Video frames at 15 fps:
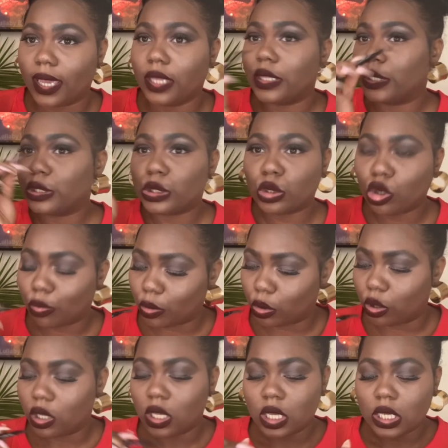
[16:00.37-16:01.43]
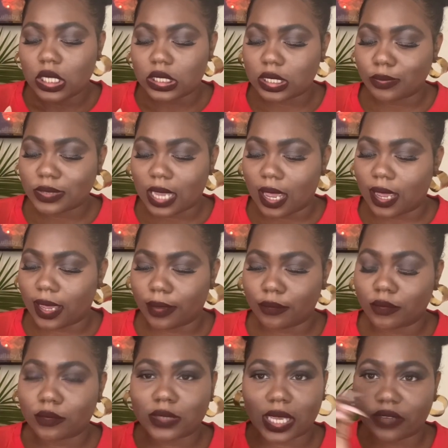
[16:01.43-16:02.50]
They're doable. Sometime,
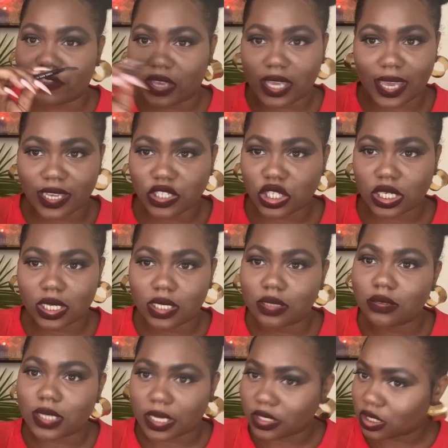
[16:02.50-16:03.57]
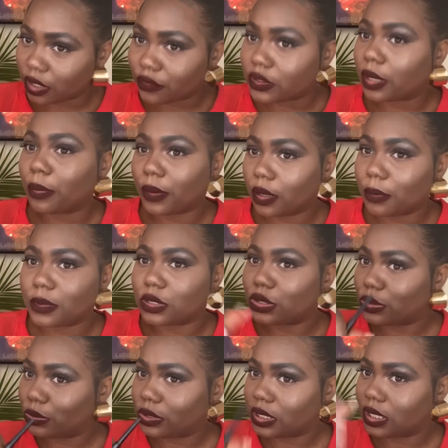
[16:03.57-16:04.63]
like vacation, they serve their purpose.
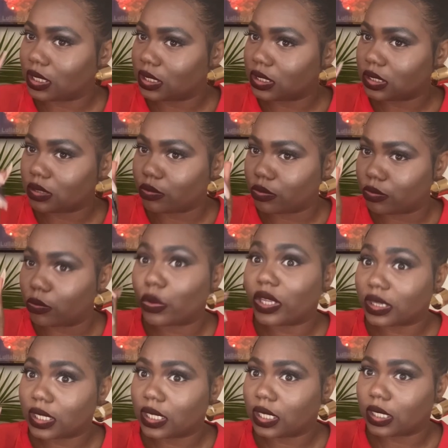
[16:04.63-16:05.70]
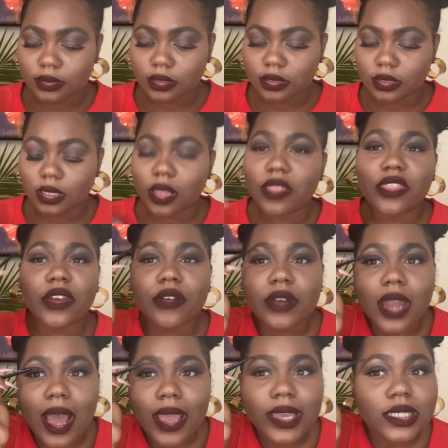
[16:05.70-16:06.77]
Two things, one thing. They're
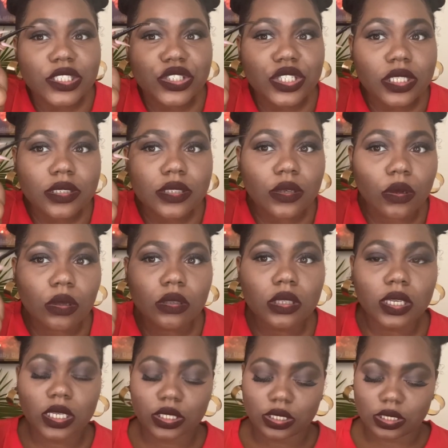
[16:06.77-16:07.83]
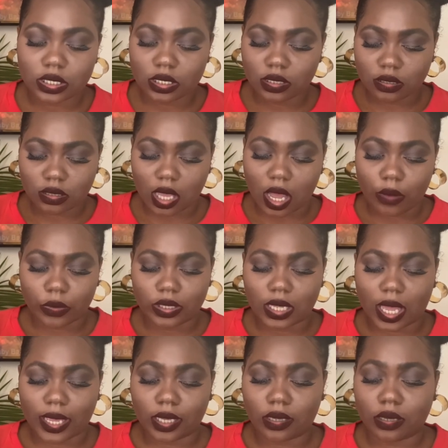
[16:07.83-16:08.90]
not as gentle as I would
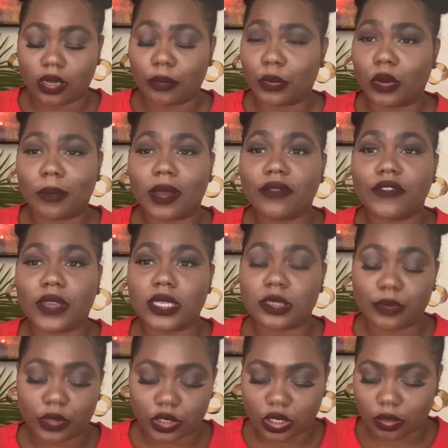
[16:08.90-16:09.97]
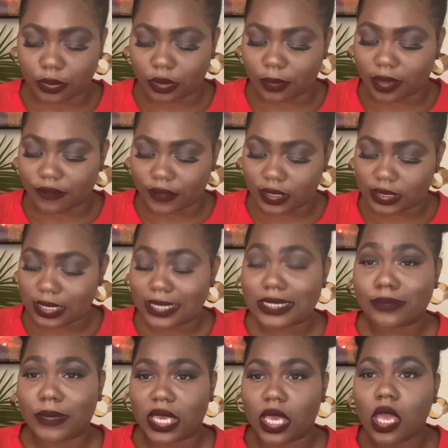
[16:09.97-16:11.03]
like up on my face, brushing up on my face. That's
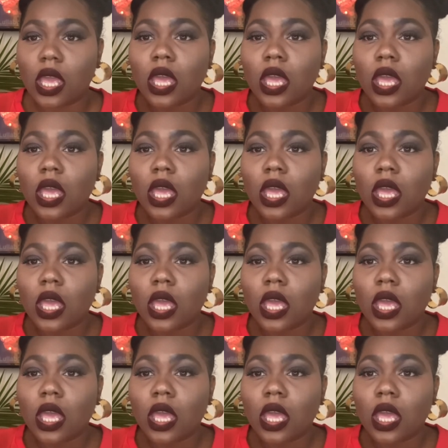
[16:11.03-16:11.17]
me.